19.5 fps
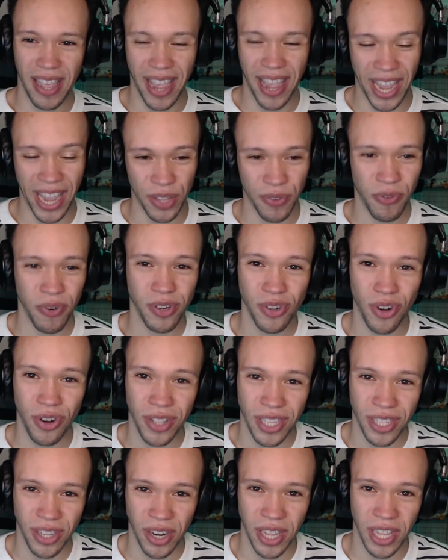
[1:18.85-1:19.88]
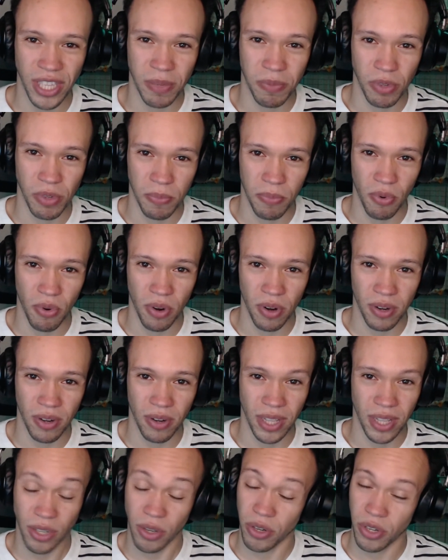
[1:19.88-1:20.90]
And the first card that's going to get some support,
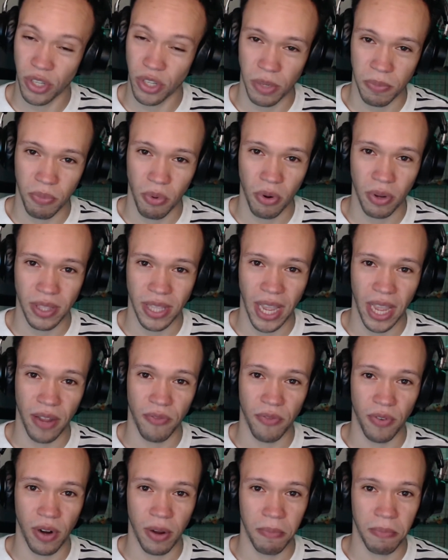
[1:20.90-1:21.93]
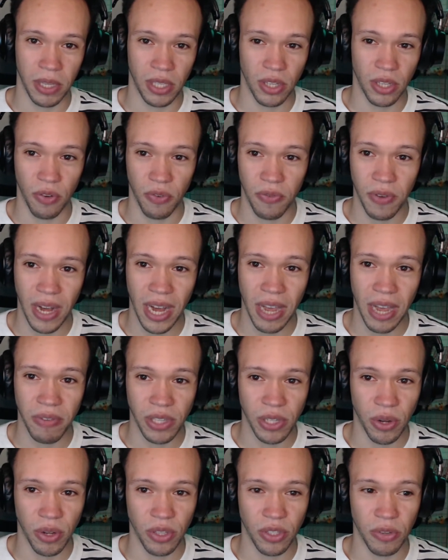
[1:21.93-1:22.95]
that's going to support that from BT05 is
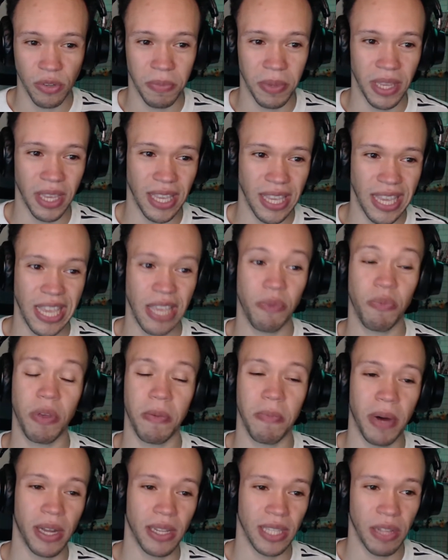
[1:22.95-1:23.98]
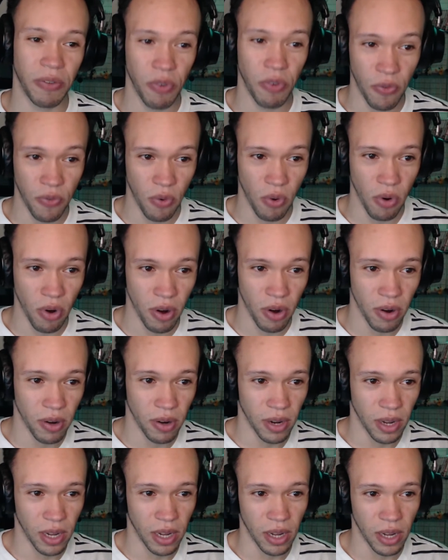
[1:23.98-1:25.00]
going to be Kiwimon. Level 4,
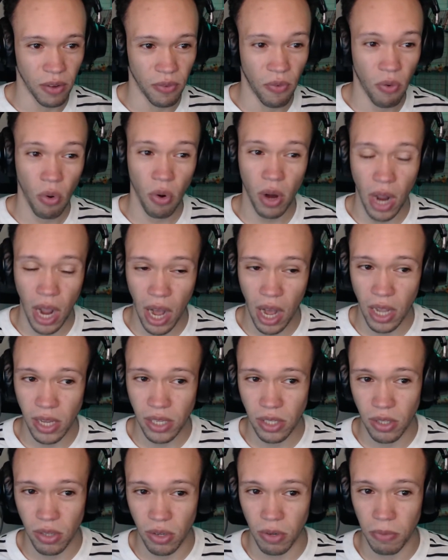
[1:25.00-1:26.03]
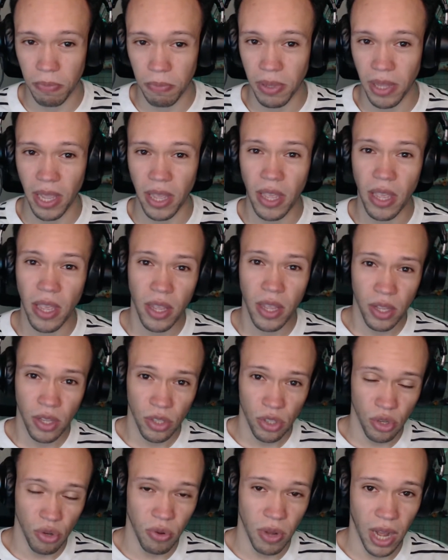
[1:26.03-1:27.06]
4 cost on play,
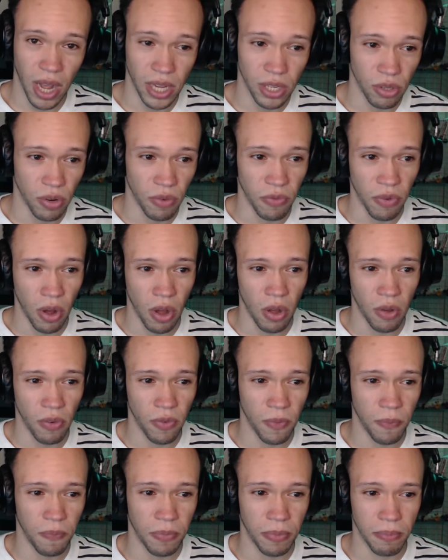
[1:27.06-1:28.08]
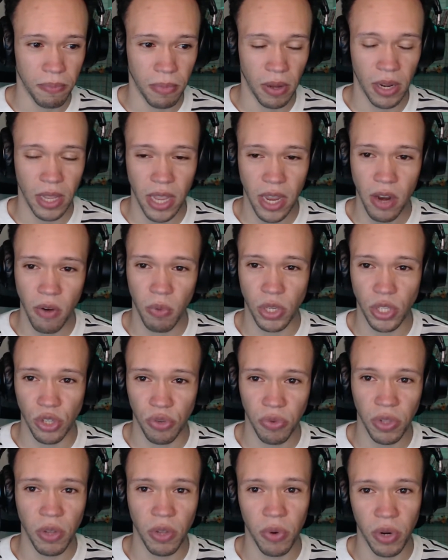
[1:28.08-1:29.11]
2 cost on evolve. But here what you
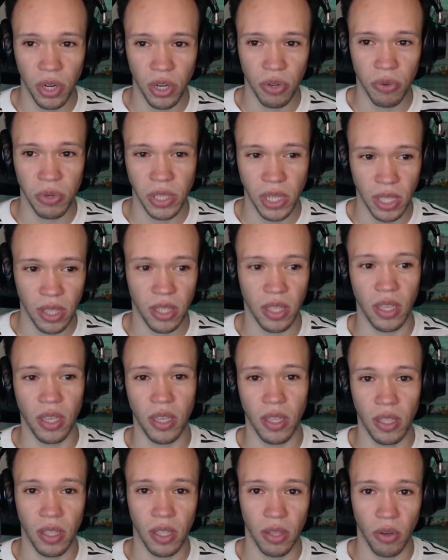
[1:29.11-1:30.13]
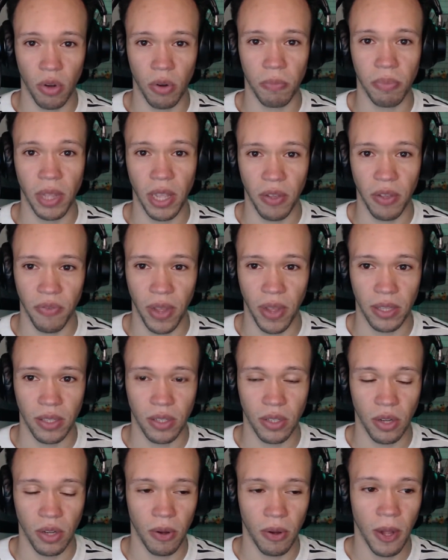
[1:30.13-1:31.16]
really want to do is get the on-play effect.
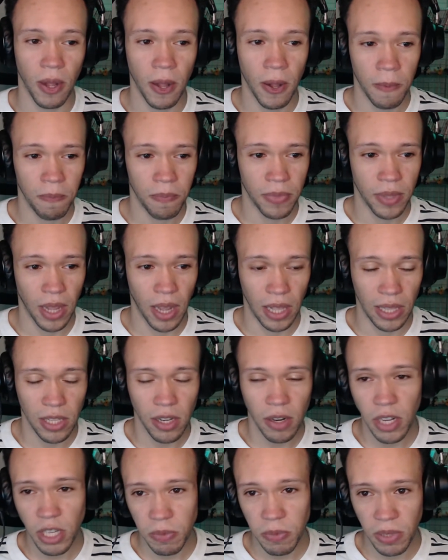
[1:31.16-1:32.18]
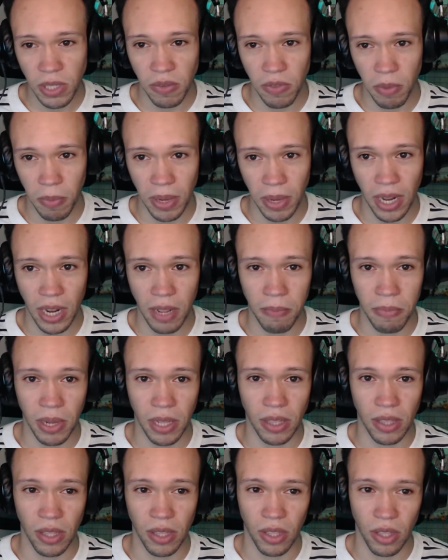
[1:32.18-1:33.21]
So a little expensive in the beginning, but
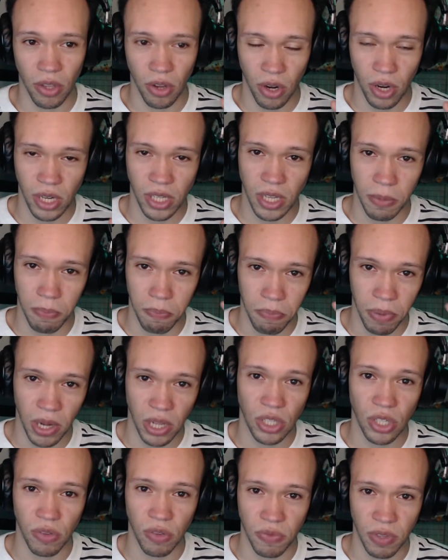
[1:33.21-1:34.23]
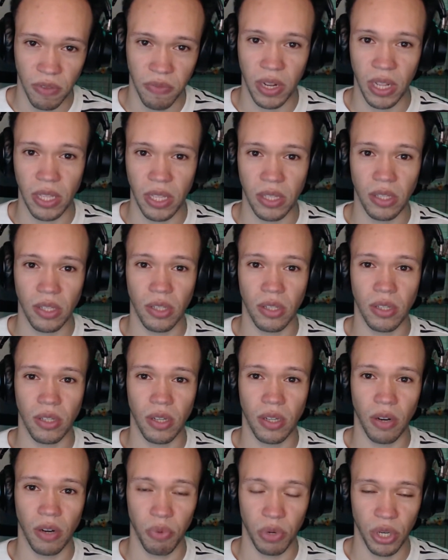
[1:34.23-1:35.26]
you're going to see a bunch of dividends
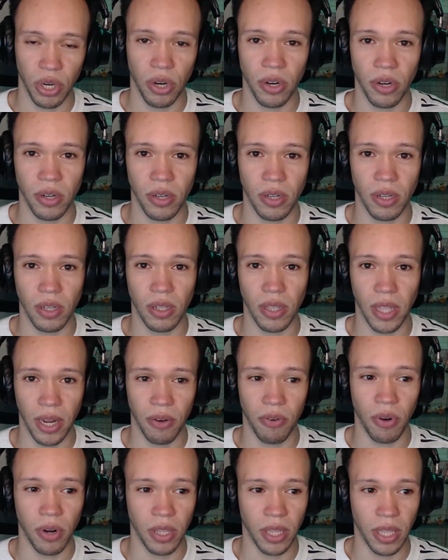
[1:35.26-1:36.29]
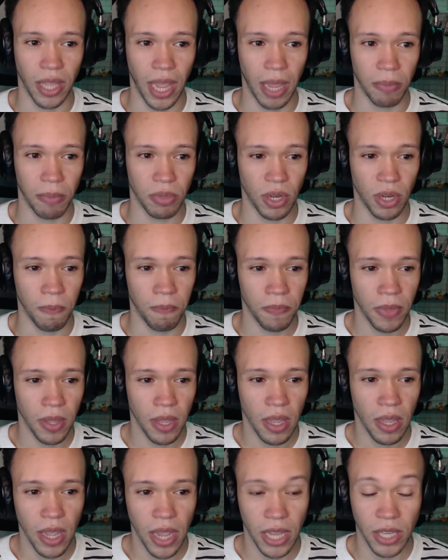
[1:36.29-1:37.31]
returned later on in the game. So
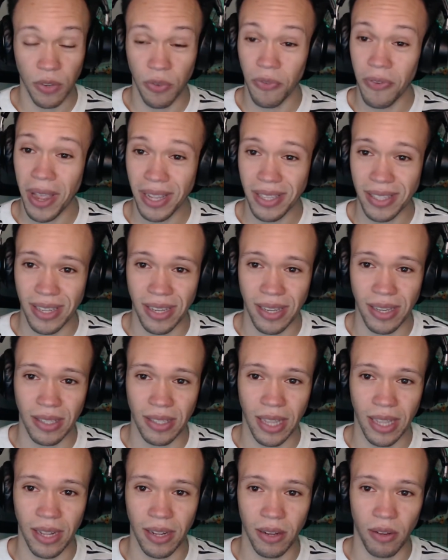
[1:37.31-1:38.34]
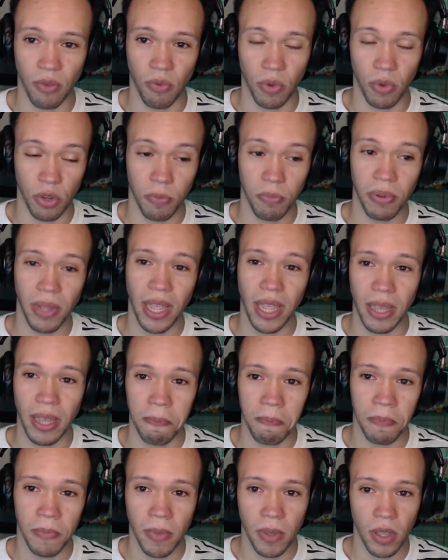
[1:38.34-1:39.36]
his effect is that when you play
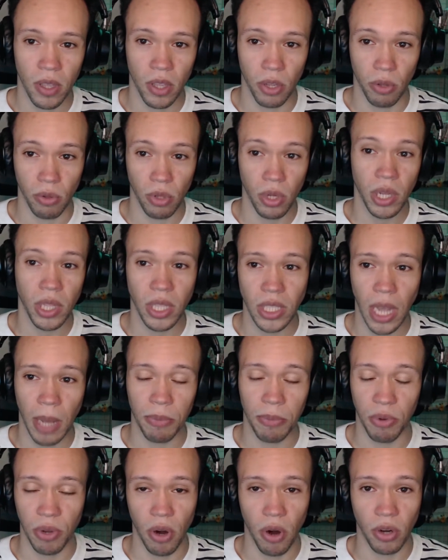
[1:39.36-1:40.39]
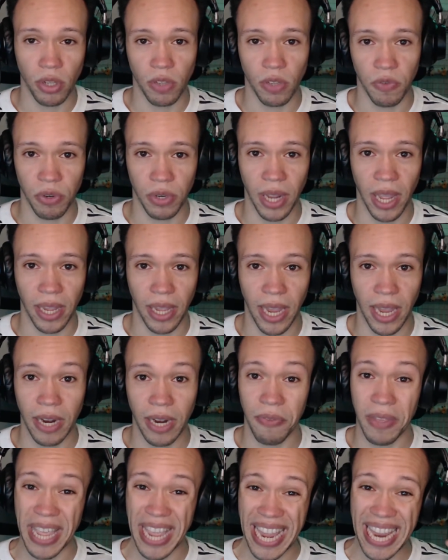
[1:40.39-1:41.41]
him, you look at the top 3 cards of your deck, and
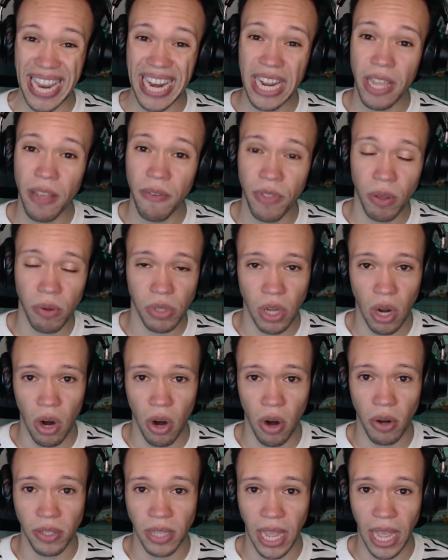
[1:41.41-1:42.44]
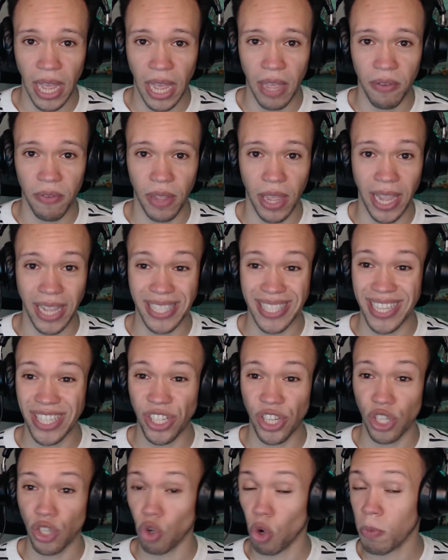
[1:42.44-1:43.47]
if any of those cards have a
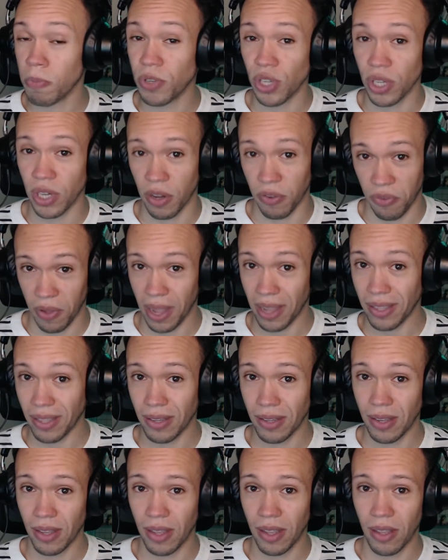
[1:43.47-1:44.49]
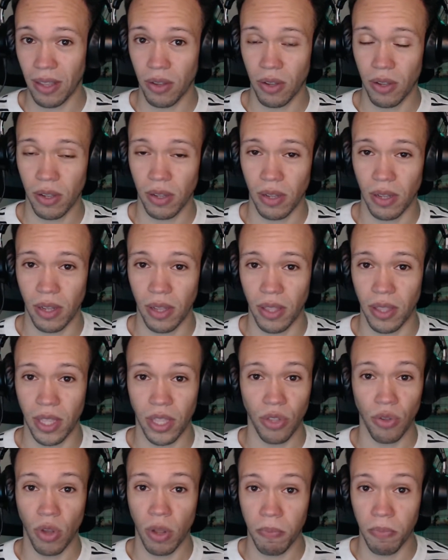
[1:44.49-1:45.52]
Digizortion effect,
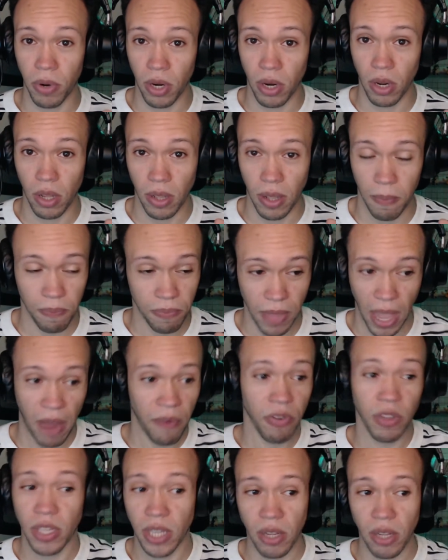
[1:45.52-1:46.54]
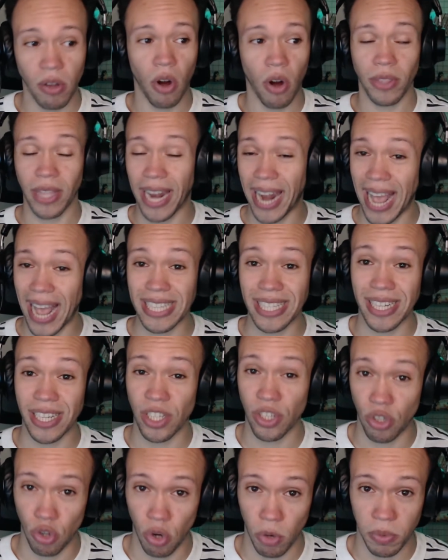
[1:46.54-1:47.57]
then you can put every single card that has a
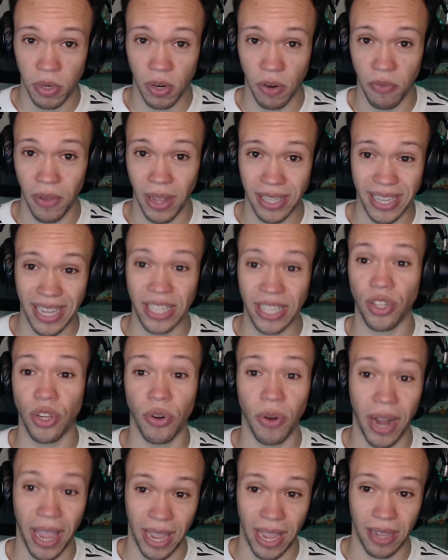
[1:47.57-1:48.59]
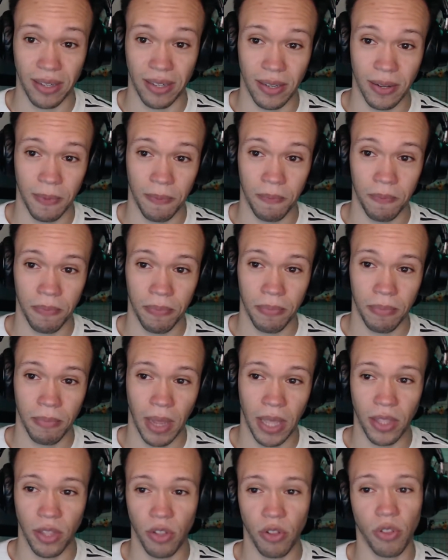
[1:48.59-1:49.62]
Digizortion effect into your hand.
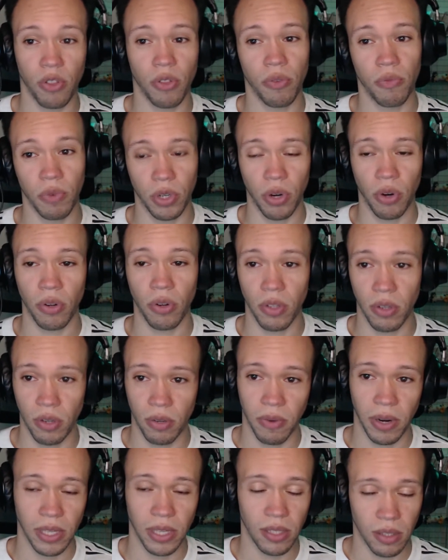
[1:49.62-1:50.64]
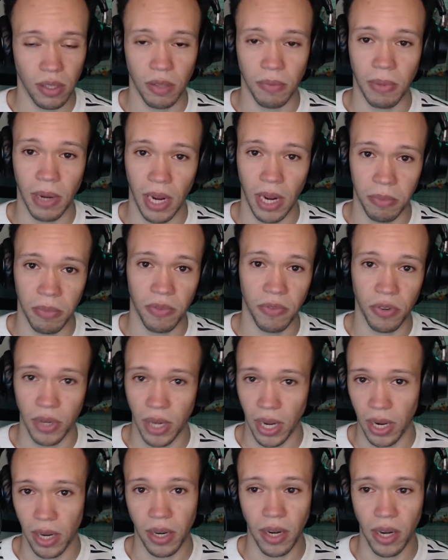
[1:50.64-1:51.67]
And then you return the rest to the bottom of your
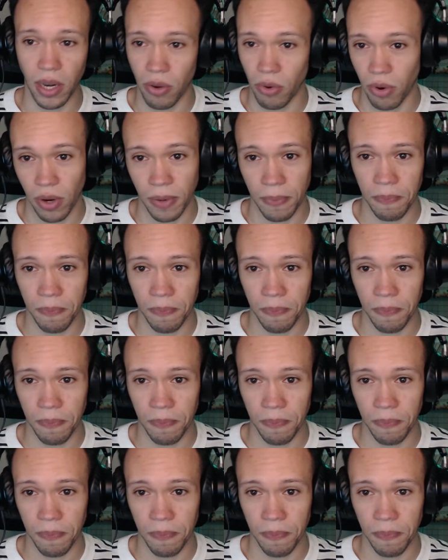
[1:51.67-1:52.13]
deck in any order.